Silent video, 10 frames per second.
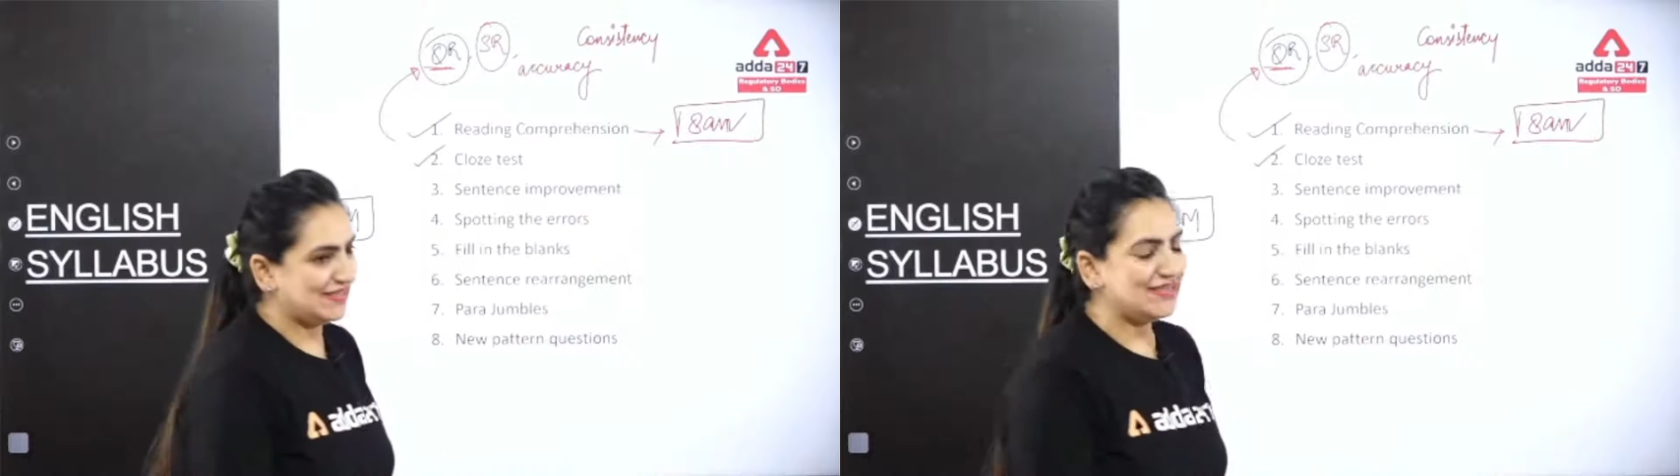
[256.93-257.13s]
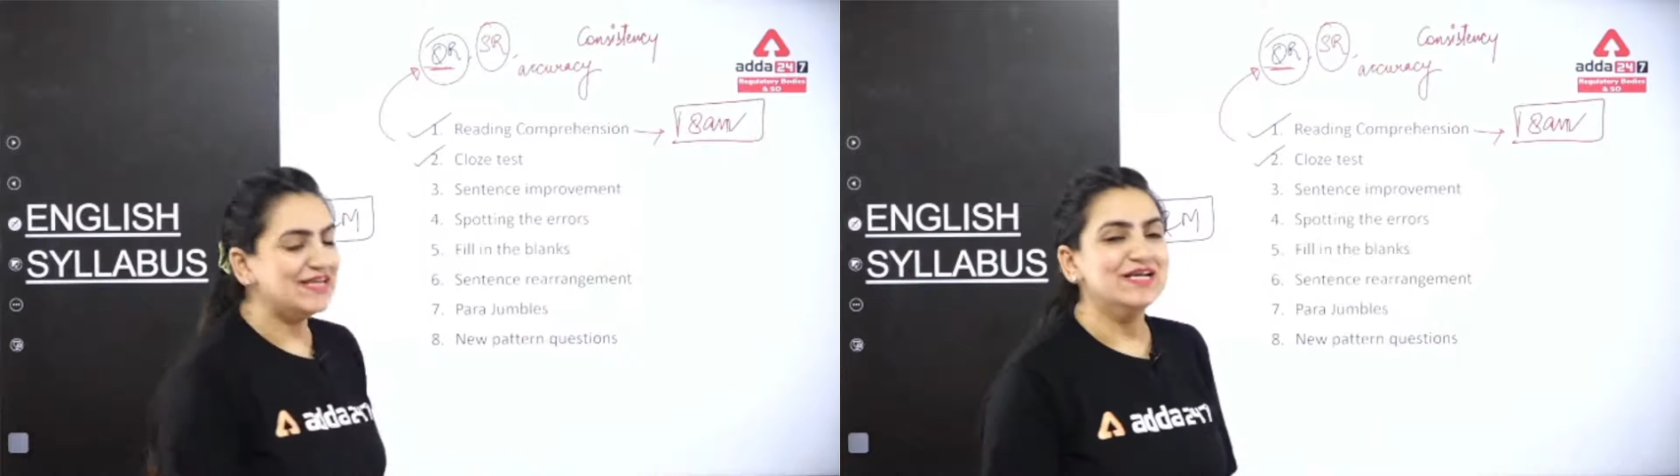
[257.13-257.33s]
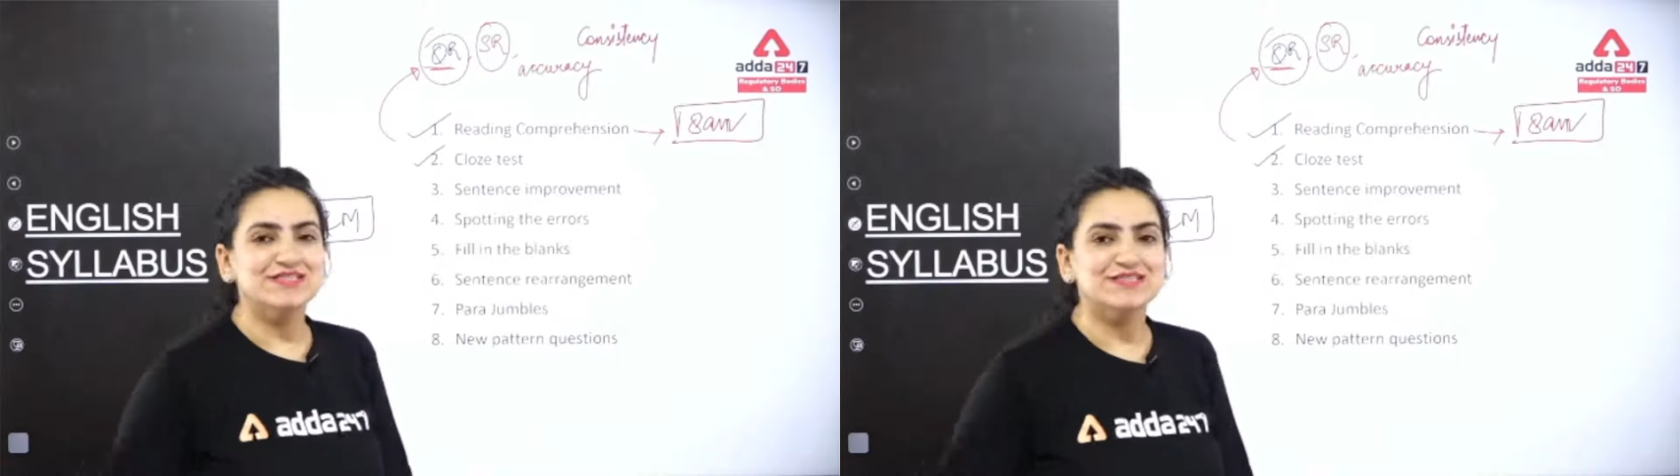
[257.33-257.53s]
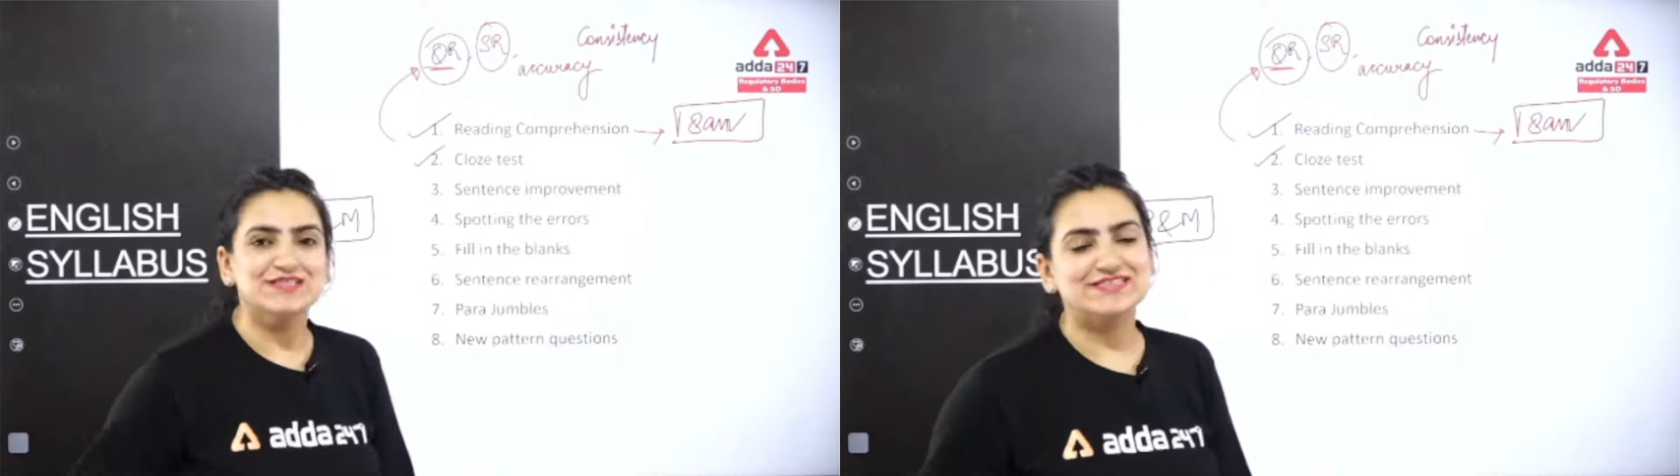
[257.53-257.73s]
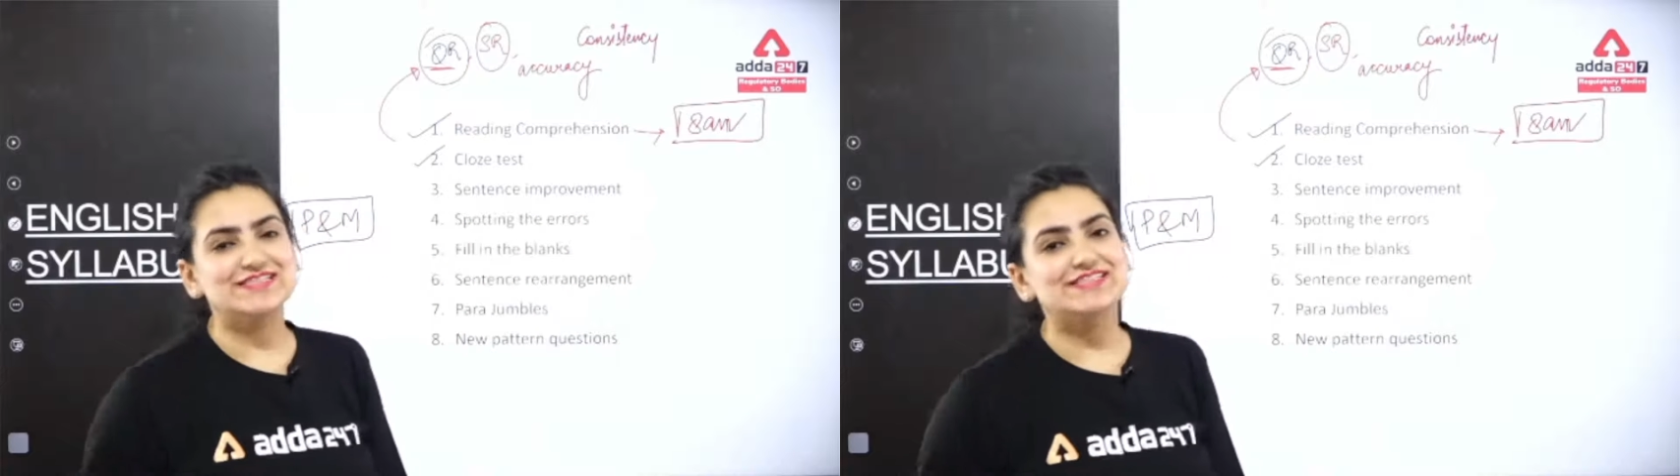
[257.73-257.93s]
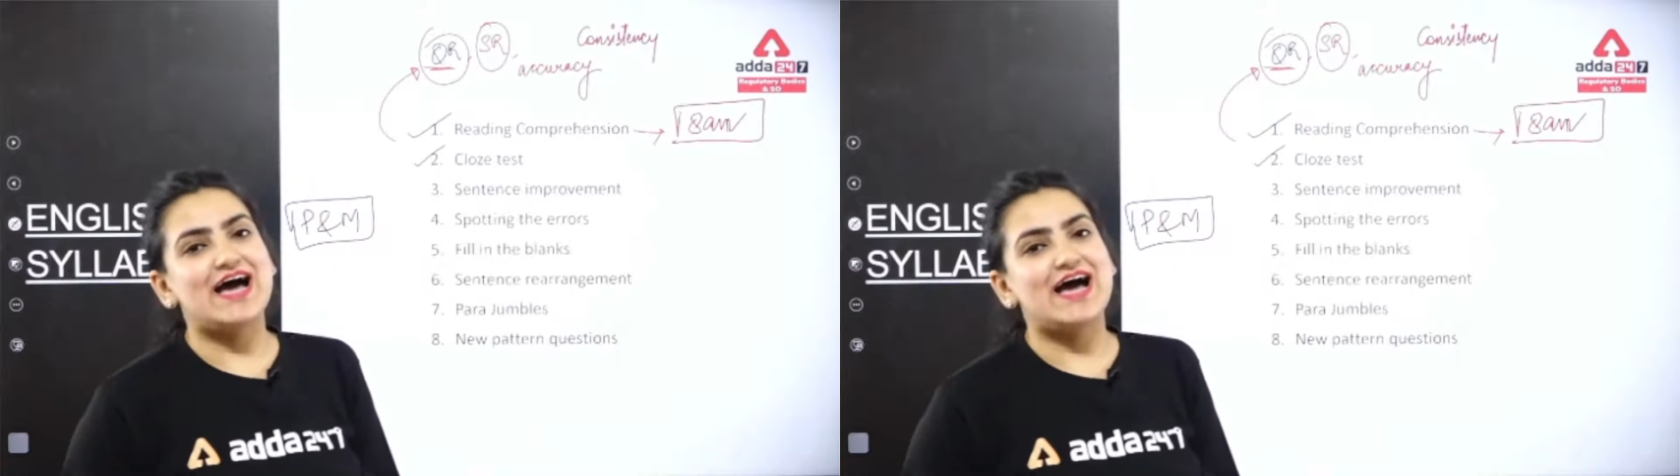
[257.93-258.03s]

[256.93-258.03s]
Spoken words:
thing. So this is,